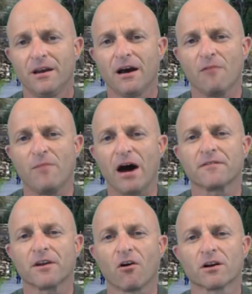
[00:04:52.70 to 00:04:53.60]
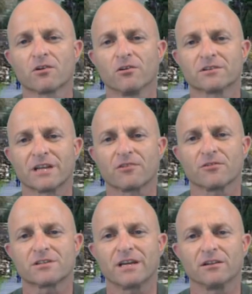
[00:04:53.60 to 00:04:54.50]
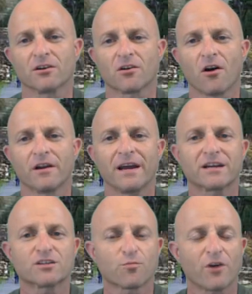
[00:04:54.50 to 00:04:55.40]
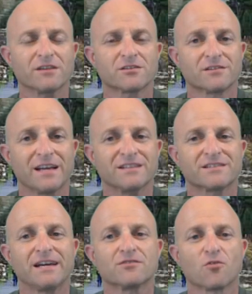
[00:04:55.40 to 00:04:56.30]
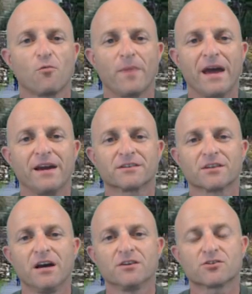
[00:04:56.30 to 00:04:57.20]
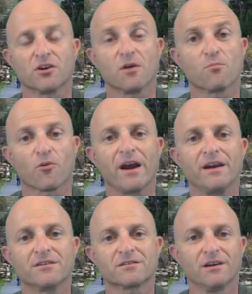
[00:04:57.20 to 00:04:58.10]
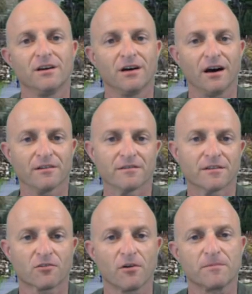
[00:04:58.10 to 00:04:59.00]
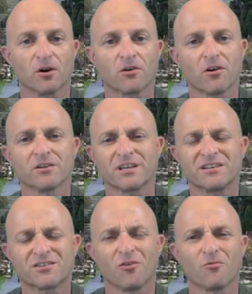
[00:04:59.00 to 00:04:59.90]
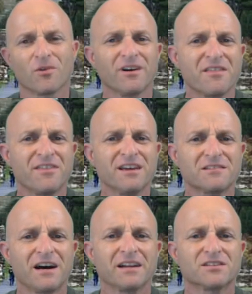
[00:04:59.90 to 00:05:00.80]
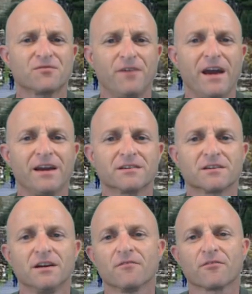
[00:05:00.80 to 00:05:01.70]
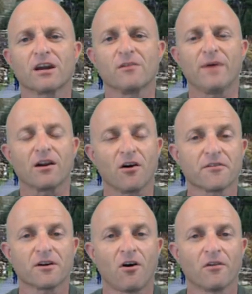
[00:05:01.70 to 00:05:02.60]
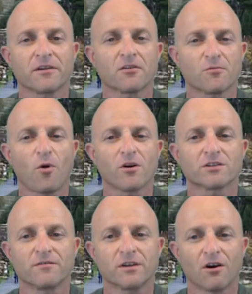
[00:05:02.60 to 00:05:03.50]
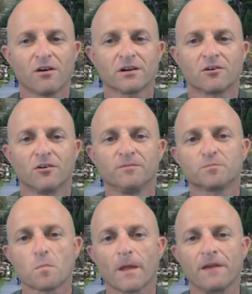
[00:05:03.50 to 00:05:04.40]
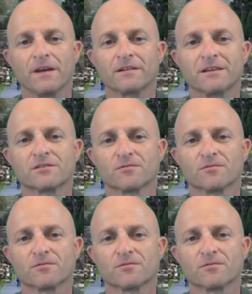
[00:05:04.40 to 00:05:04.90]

about the article is that Christine Lagarde expresses that central banks should embrace the cryptocurrency. So really this on its face, forget about all the other parts of the article. I think this is